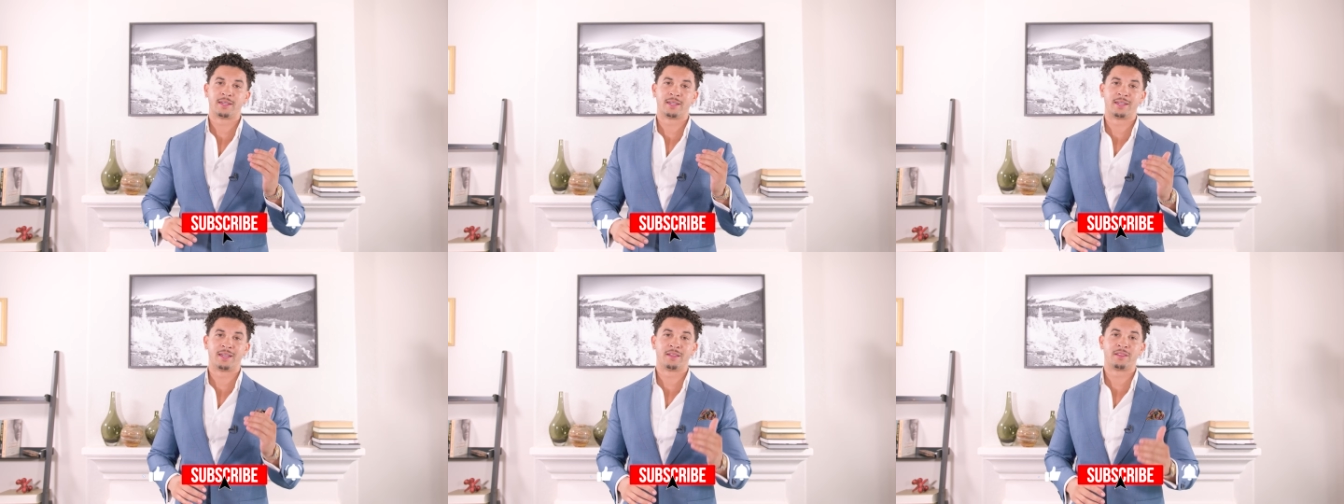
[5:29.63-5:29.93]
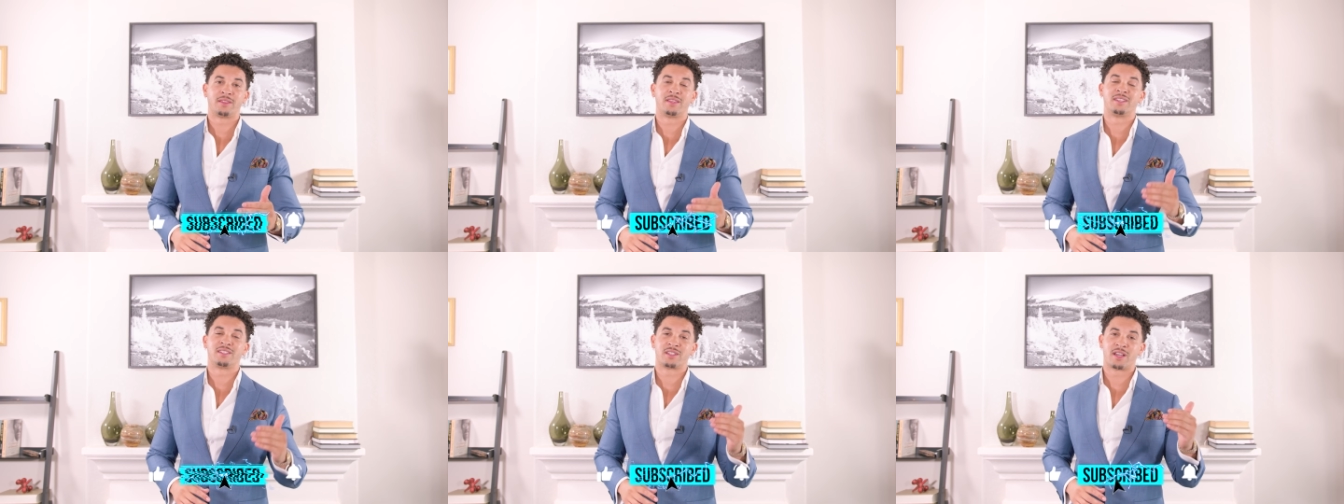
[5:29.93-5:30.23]

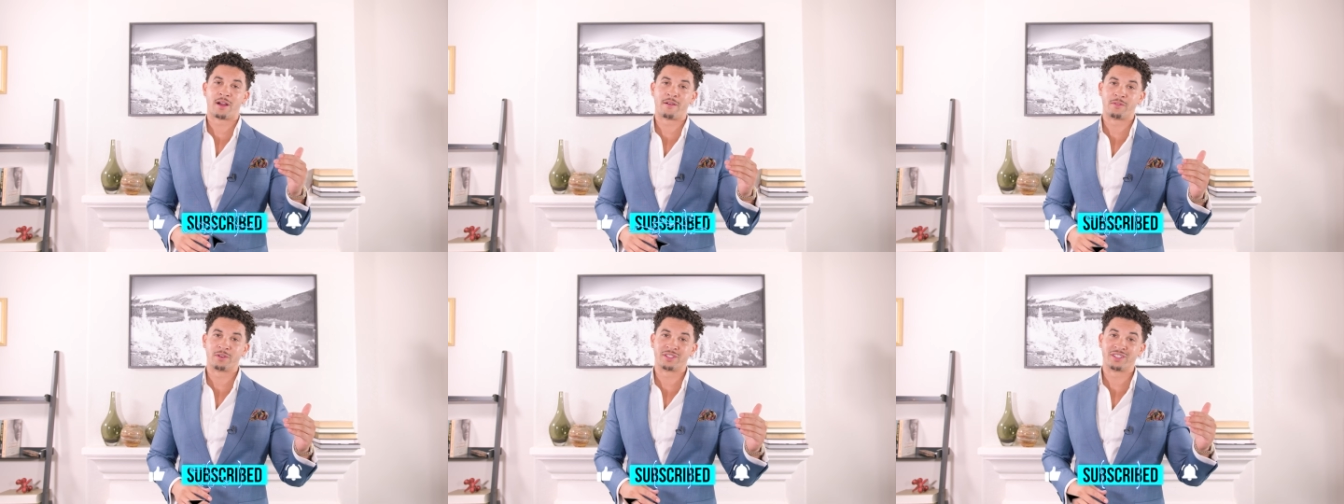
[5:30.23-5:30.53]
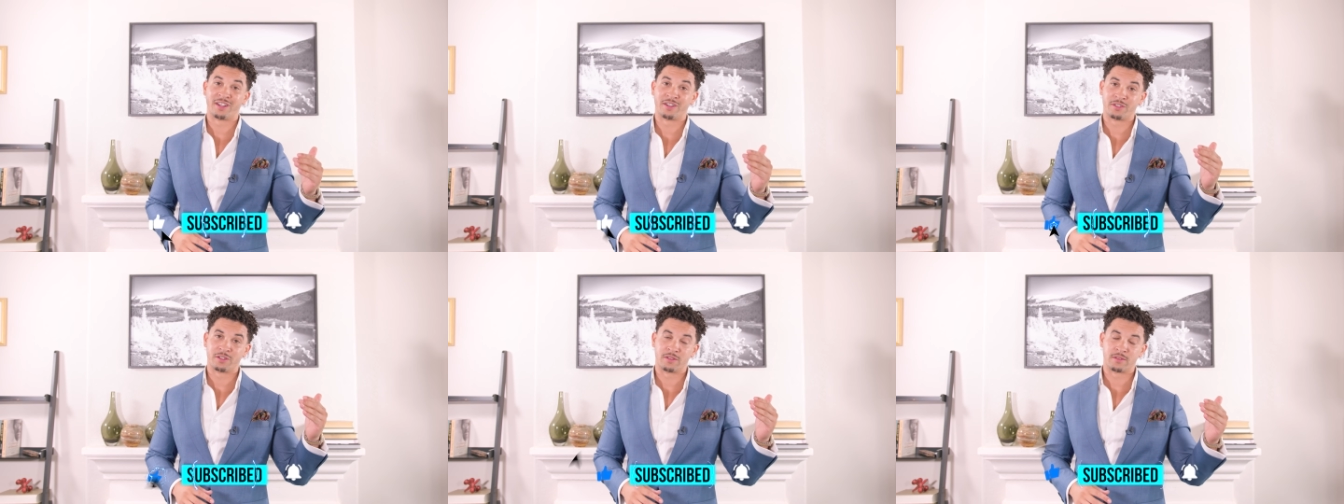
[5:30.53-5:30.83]
get this
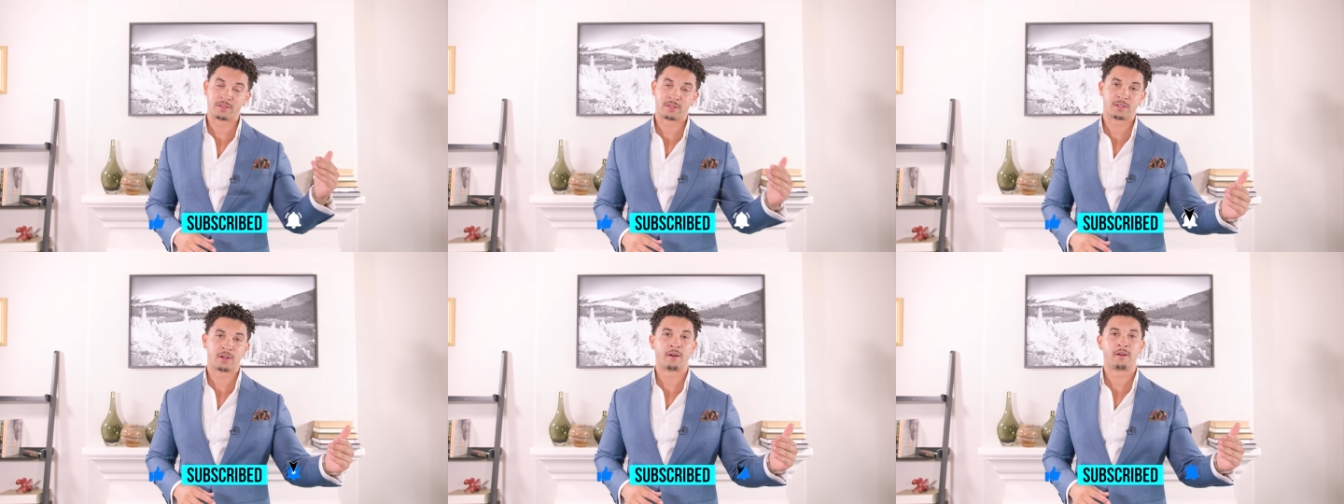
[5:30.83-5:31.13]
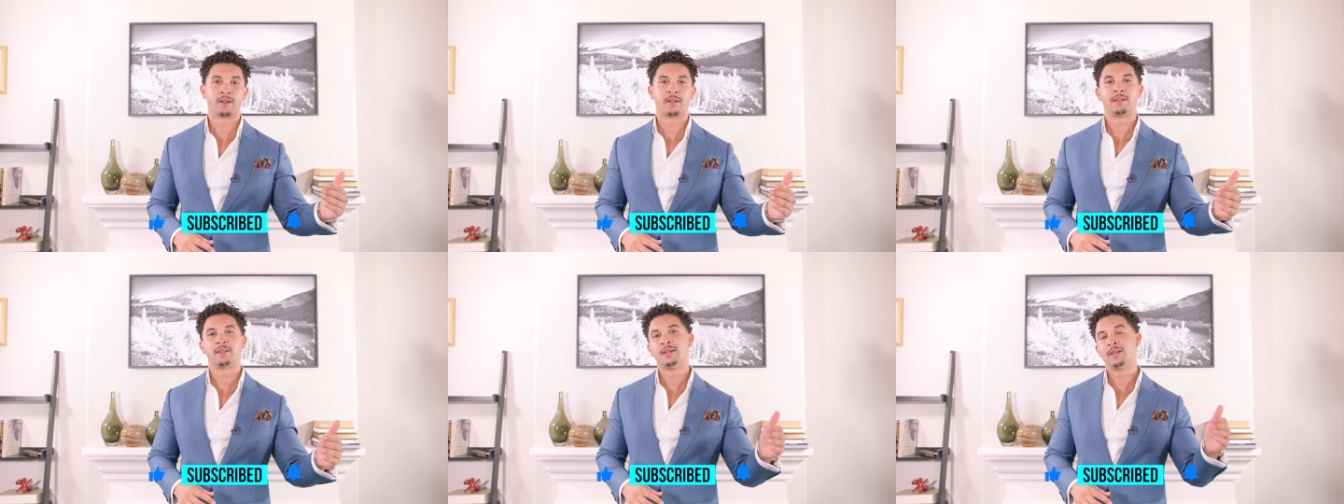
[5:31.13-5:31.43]
conversation
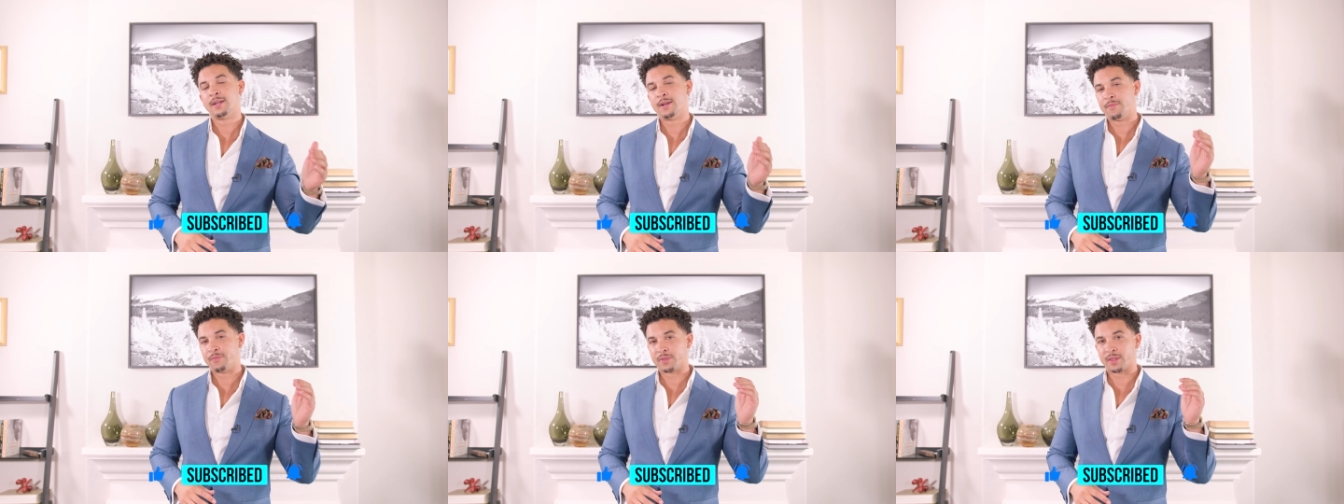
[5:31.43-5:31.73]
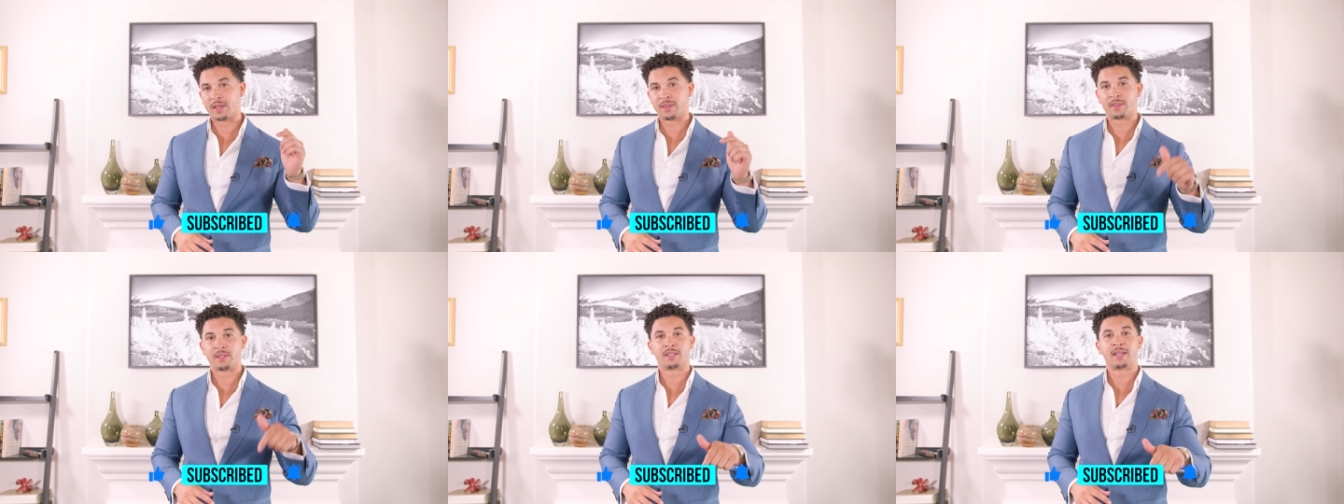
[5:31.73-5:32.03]
started,
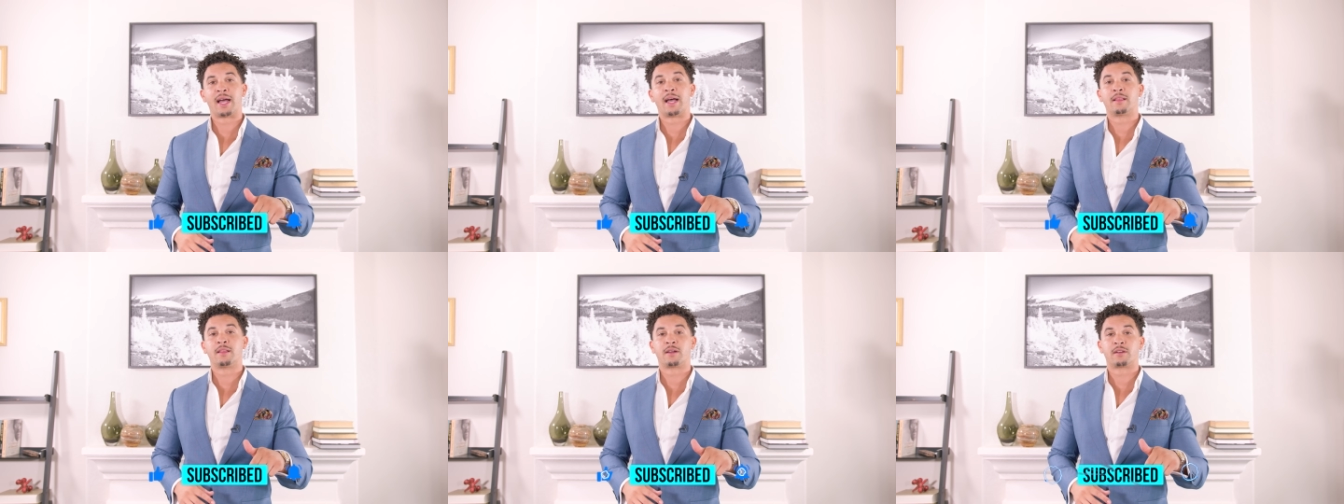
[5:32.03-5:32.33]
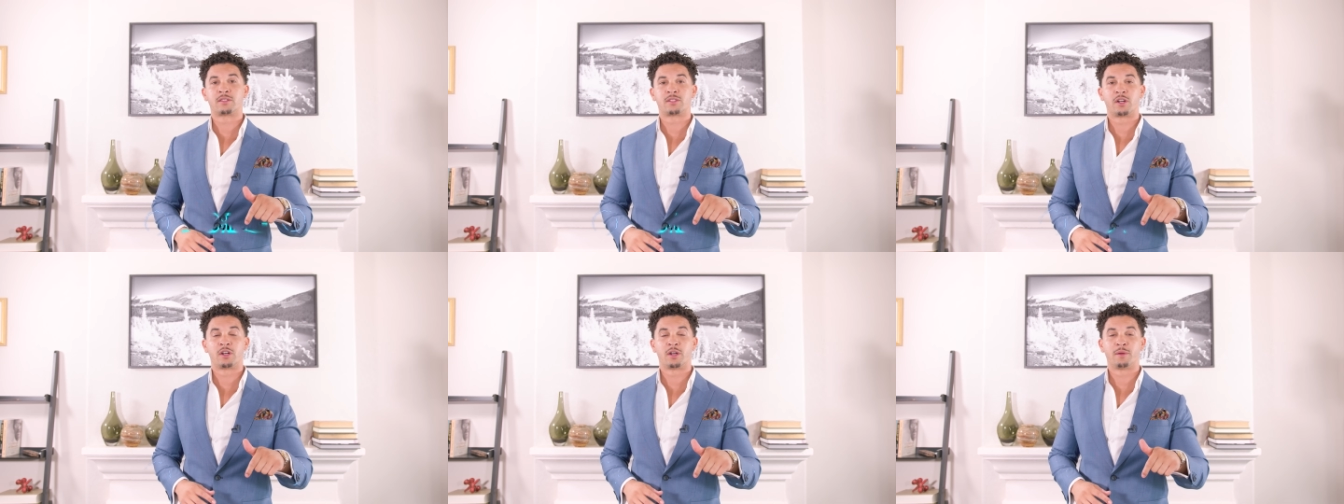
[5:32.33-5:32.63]
get the
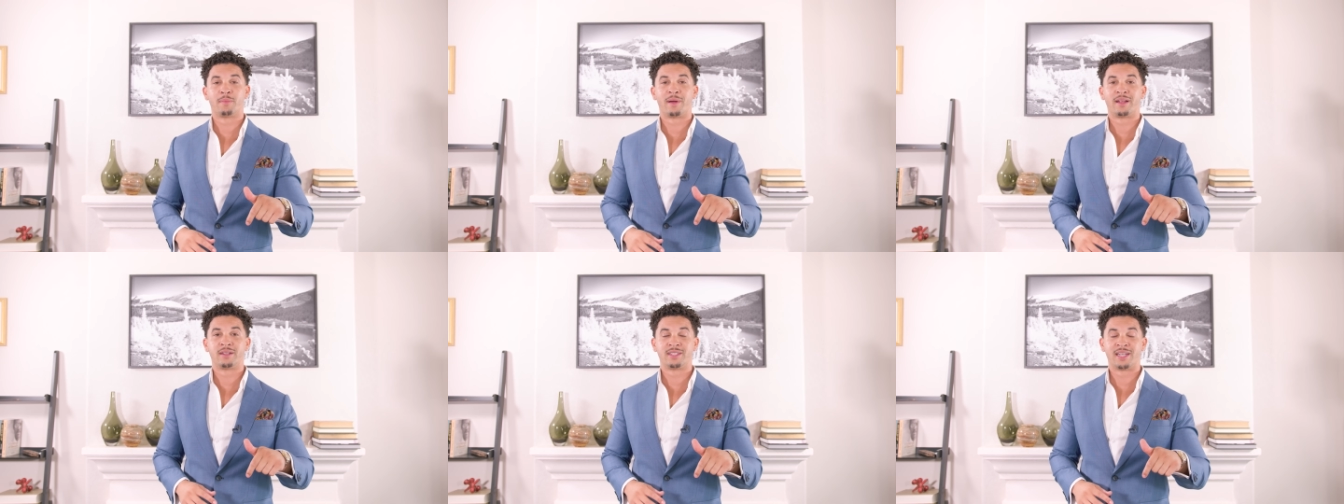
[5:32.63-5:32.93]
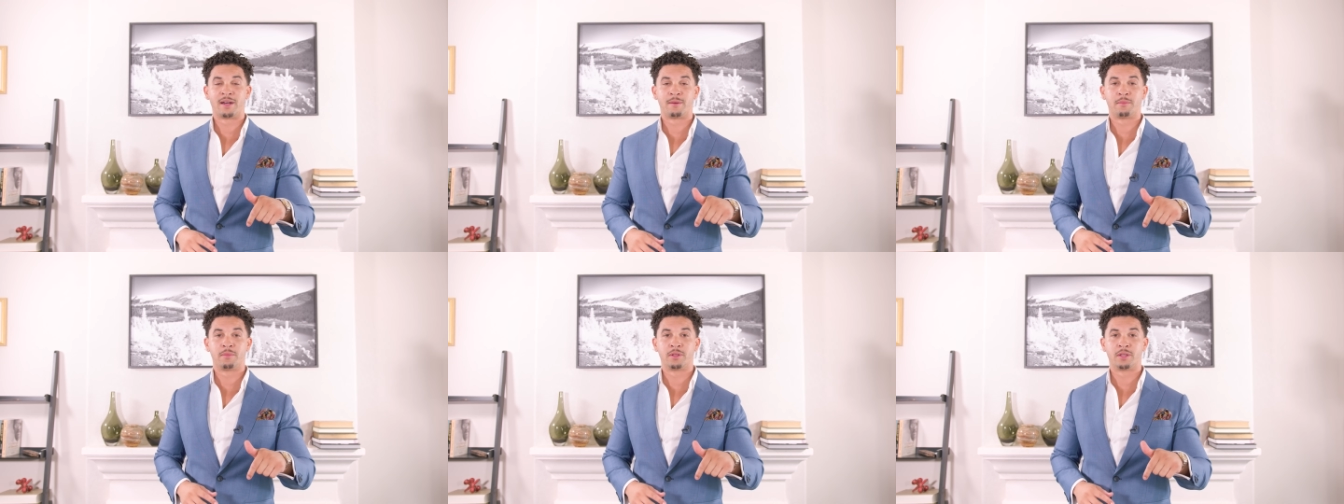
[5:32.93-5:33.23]
dialogue started about
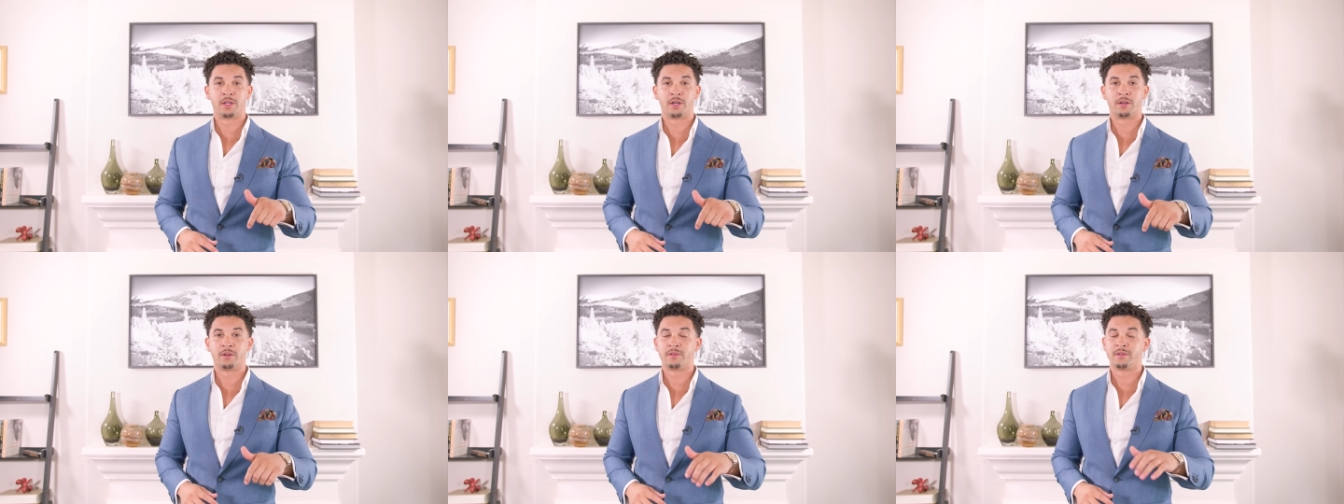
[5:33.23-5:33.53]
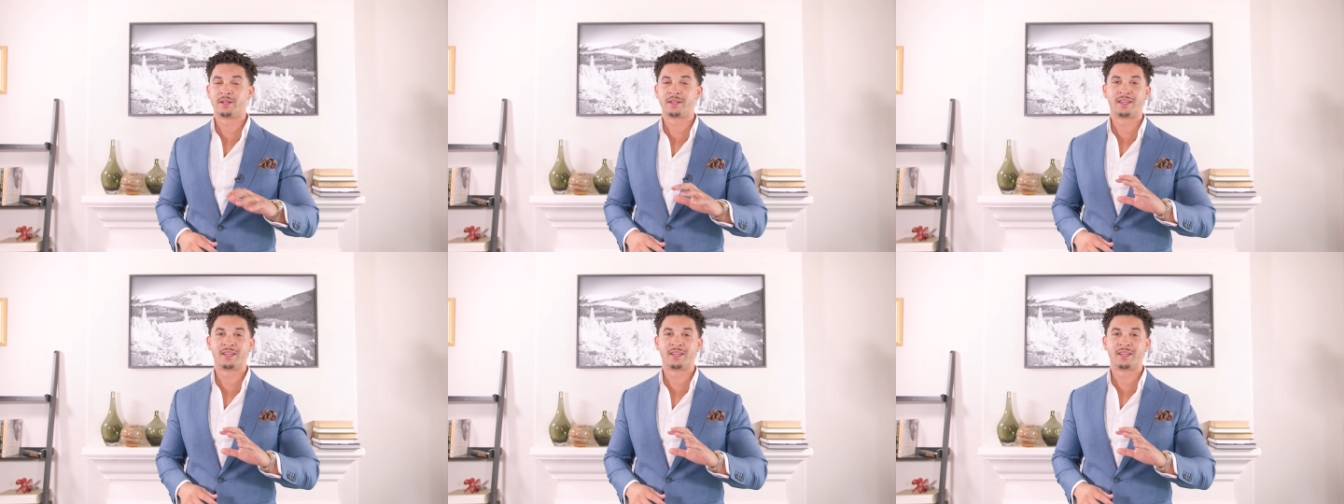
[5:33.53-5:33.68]
down below.